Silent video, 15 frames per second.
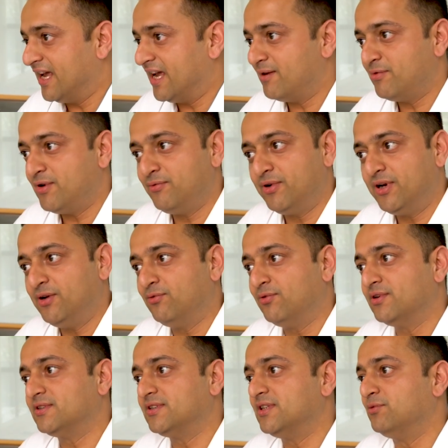everybody
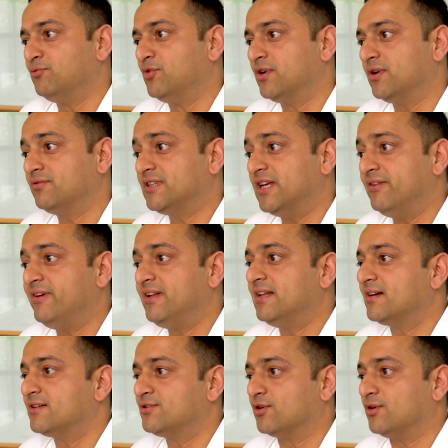was in the mode of saving
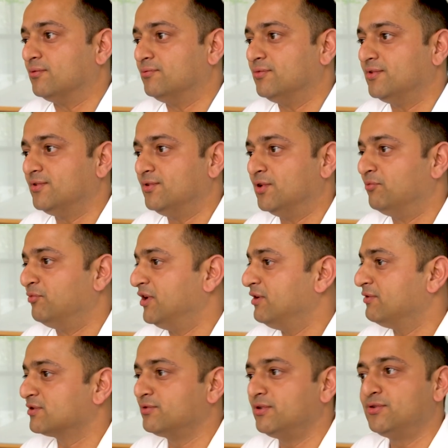their job. Nobody
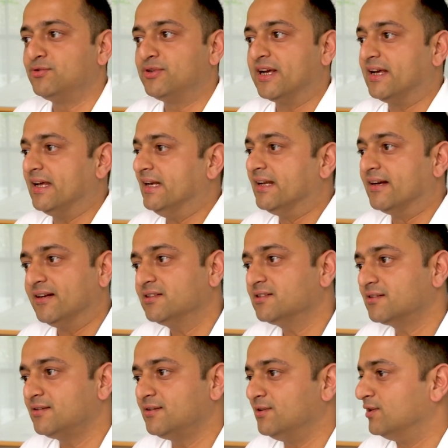was going to take any
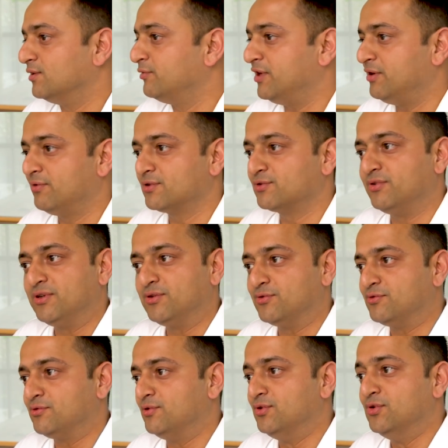risk. Nobody was going to
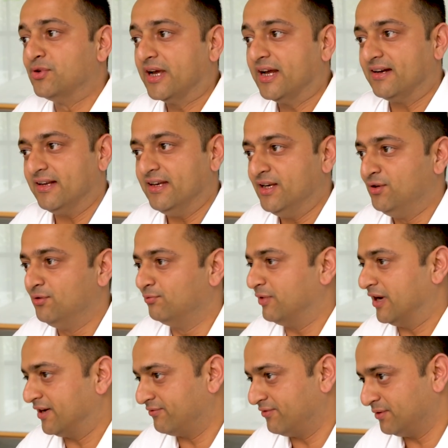look at any new
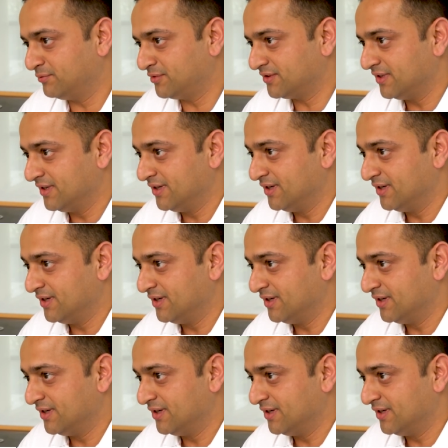platforms.